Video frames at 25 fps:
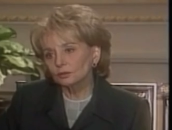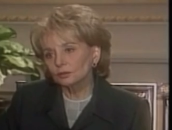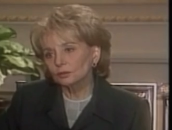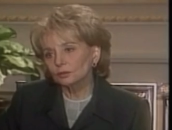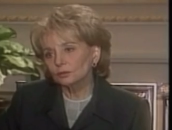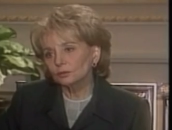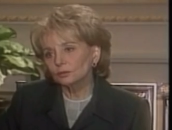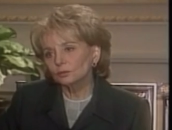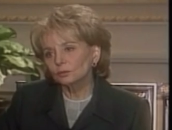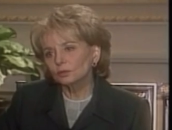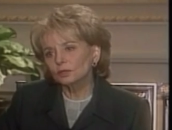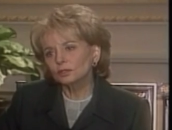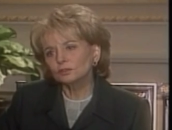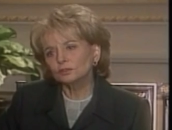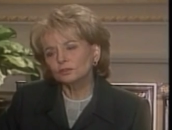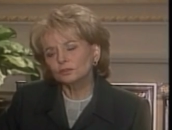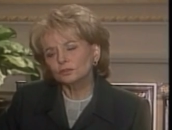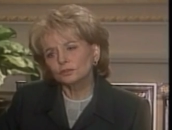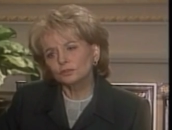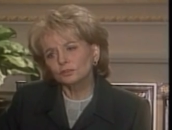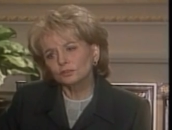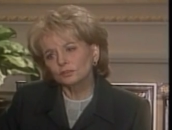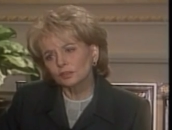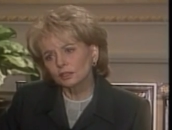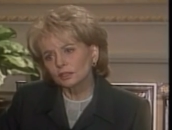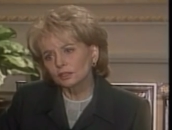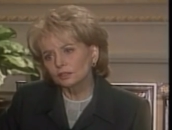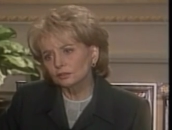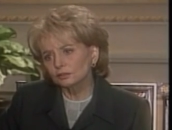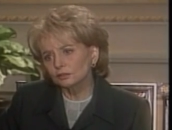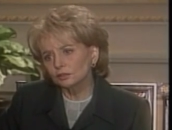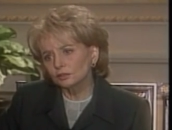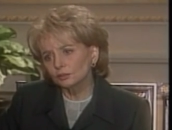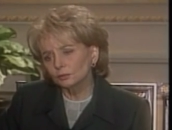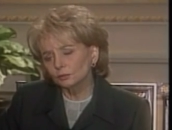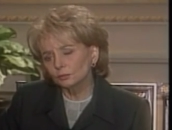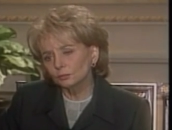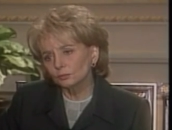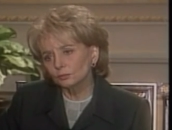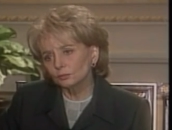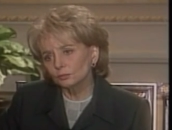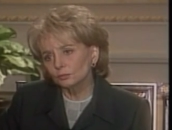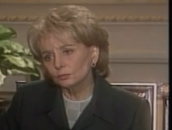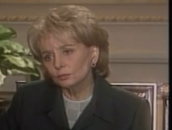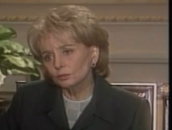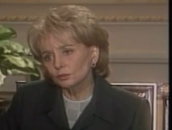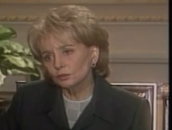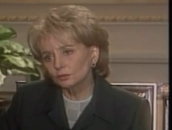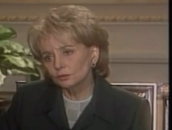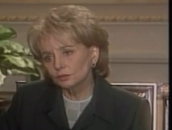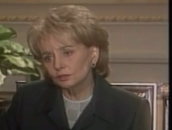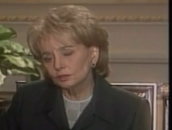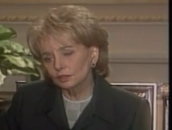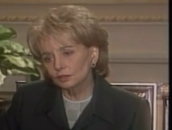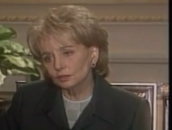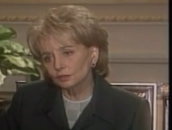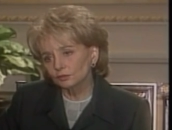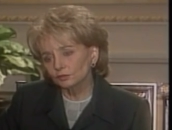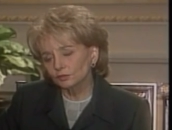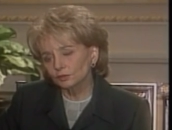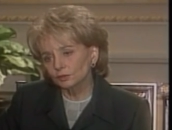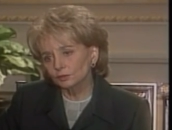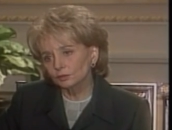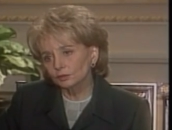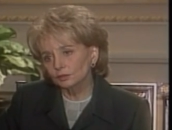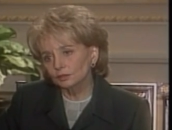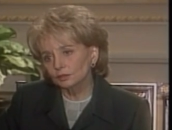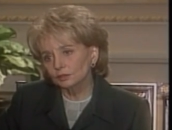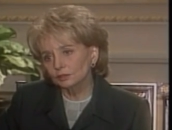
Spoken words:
What did you say to him when you telephoned?